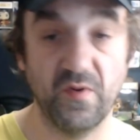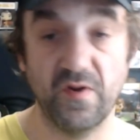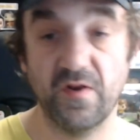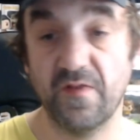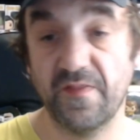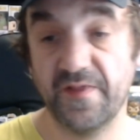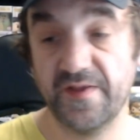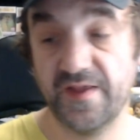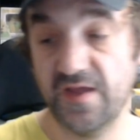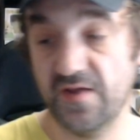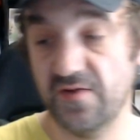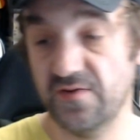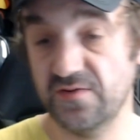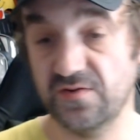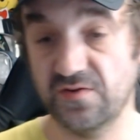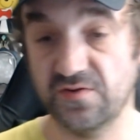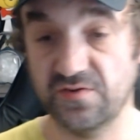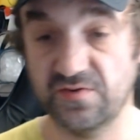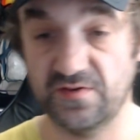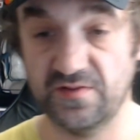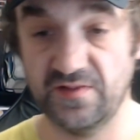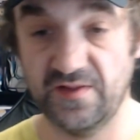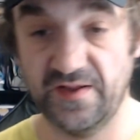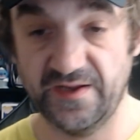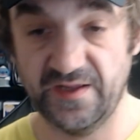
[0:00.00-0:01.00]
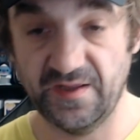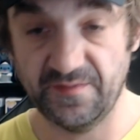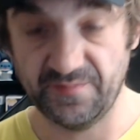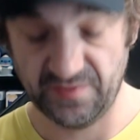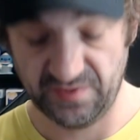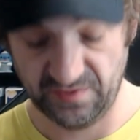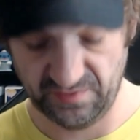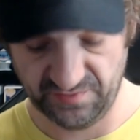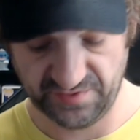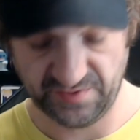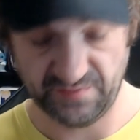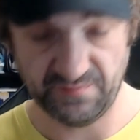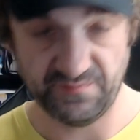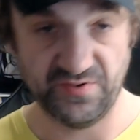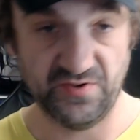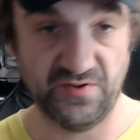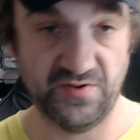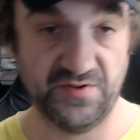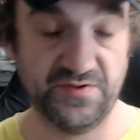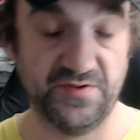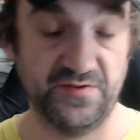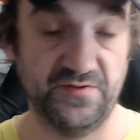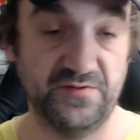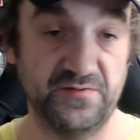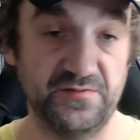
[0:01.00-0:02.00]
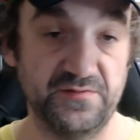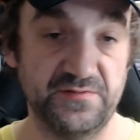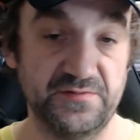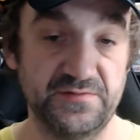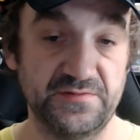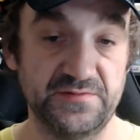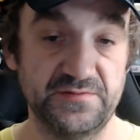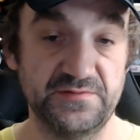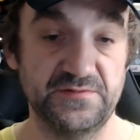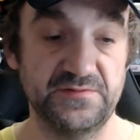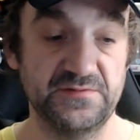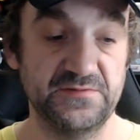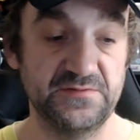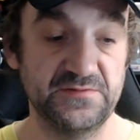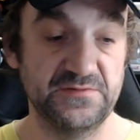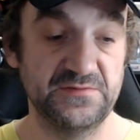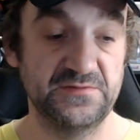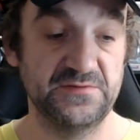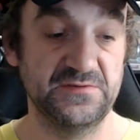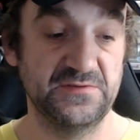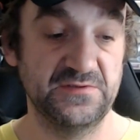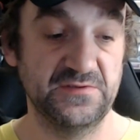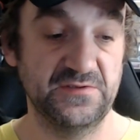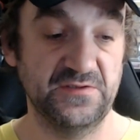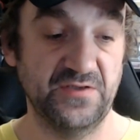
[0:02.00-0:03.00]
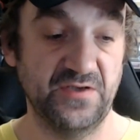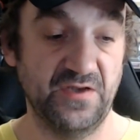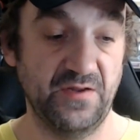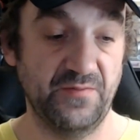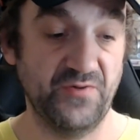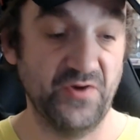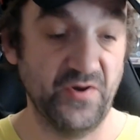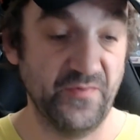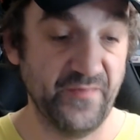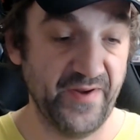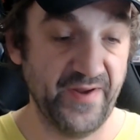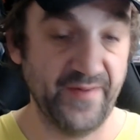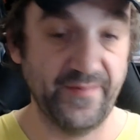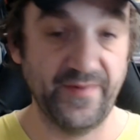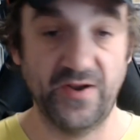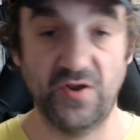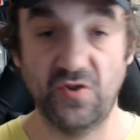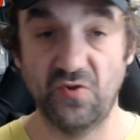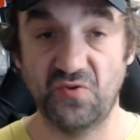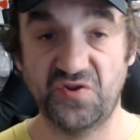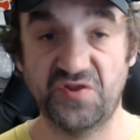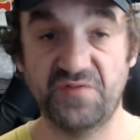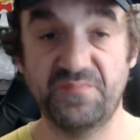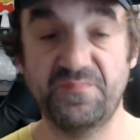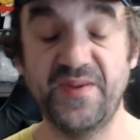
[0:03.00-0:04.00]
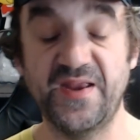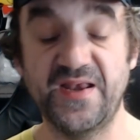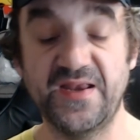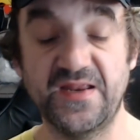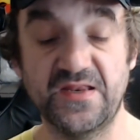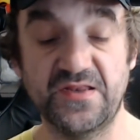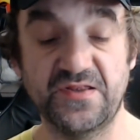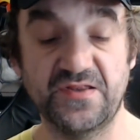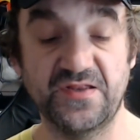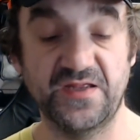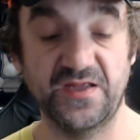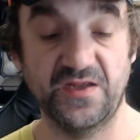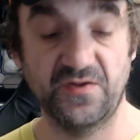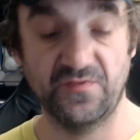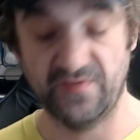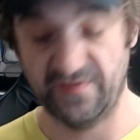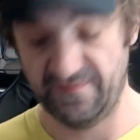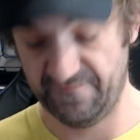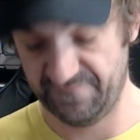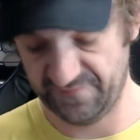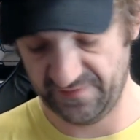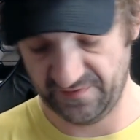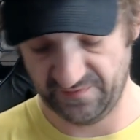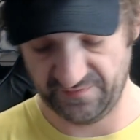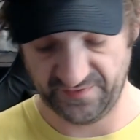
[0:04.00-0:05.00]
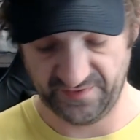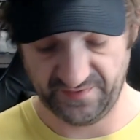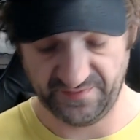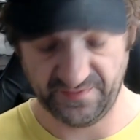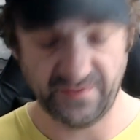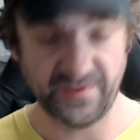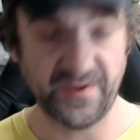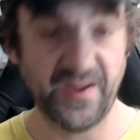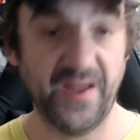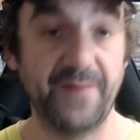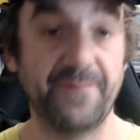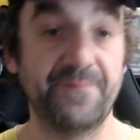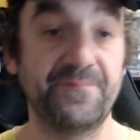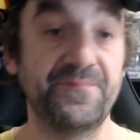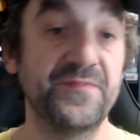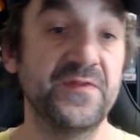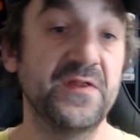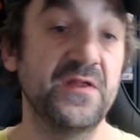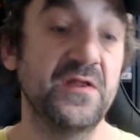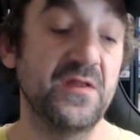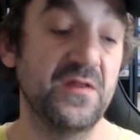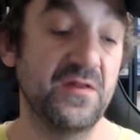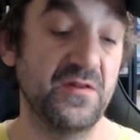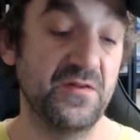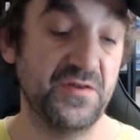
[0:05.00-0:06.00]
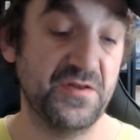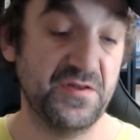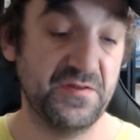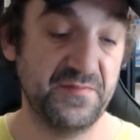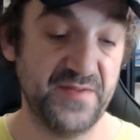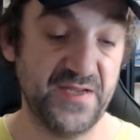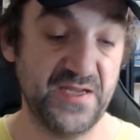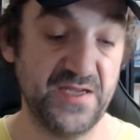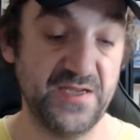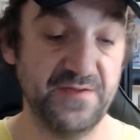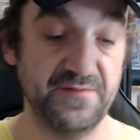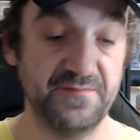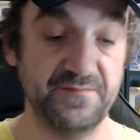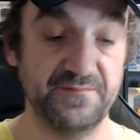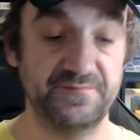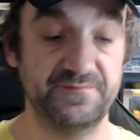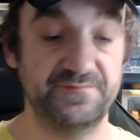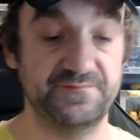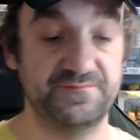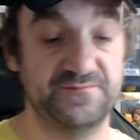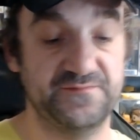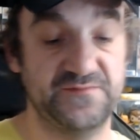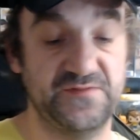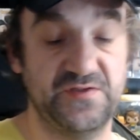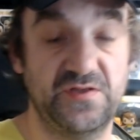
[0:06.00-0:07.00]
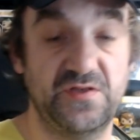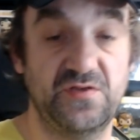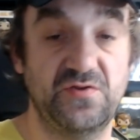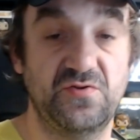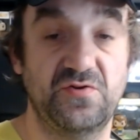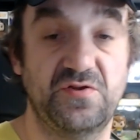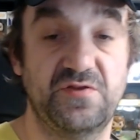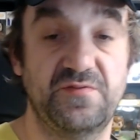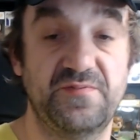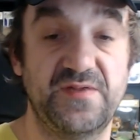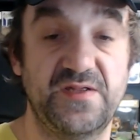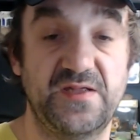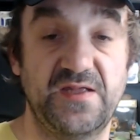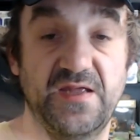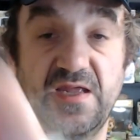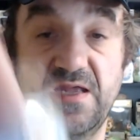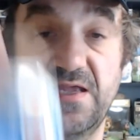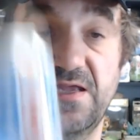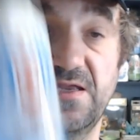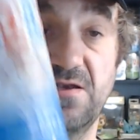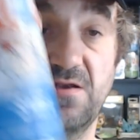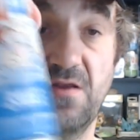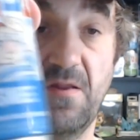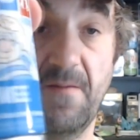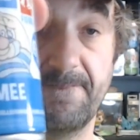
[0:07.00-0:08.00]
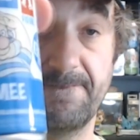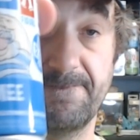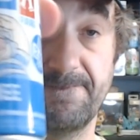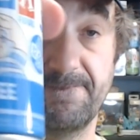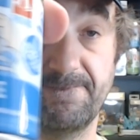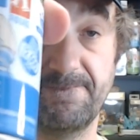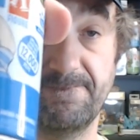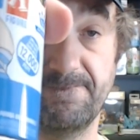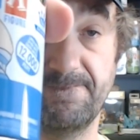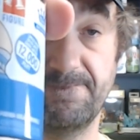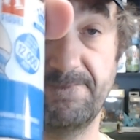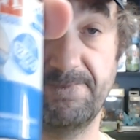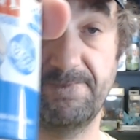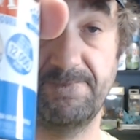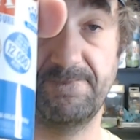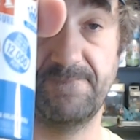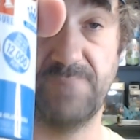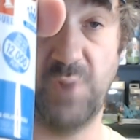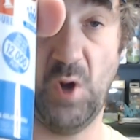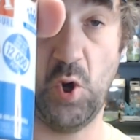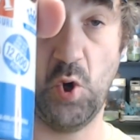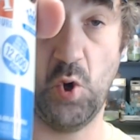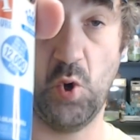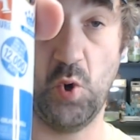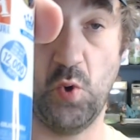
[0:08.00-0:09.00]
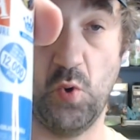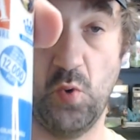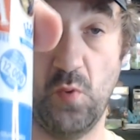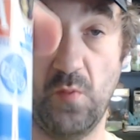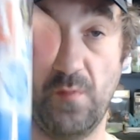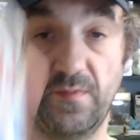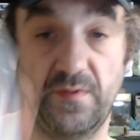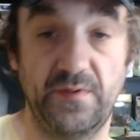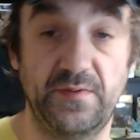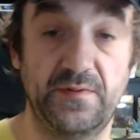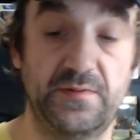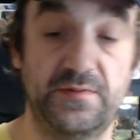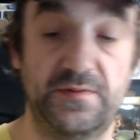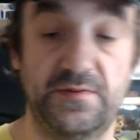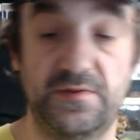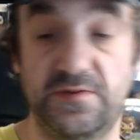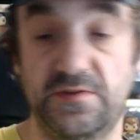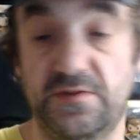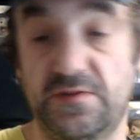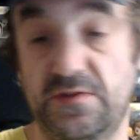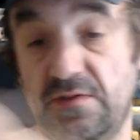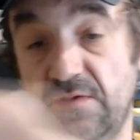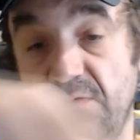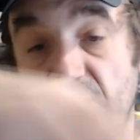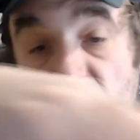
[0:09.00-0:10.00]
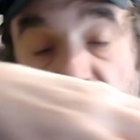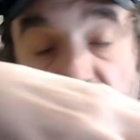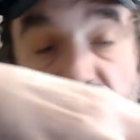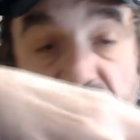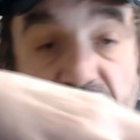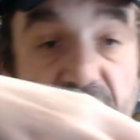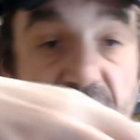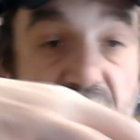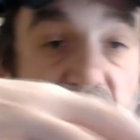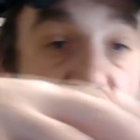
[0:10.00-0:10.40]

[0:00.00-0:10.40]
all the characters look like up close and personal. So I'll put on my little spinny thing and we'll have fun with it. Okay. Smee. This is your Smee can. Boom. This is